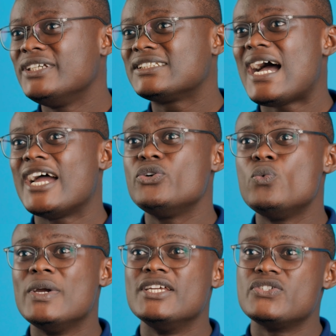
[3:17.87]
risk are you
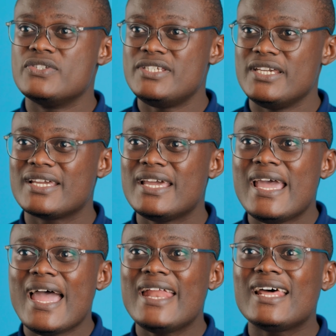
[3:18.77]
willing to take,
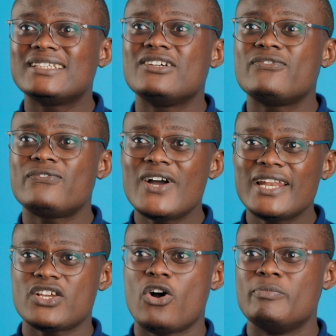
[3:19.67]
and does the
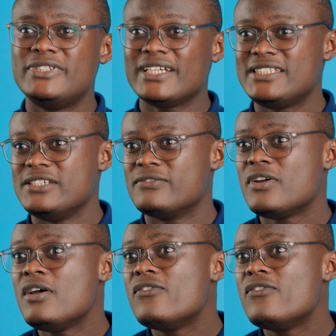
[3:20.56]
fund objective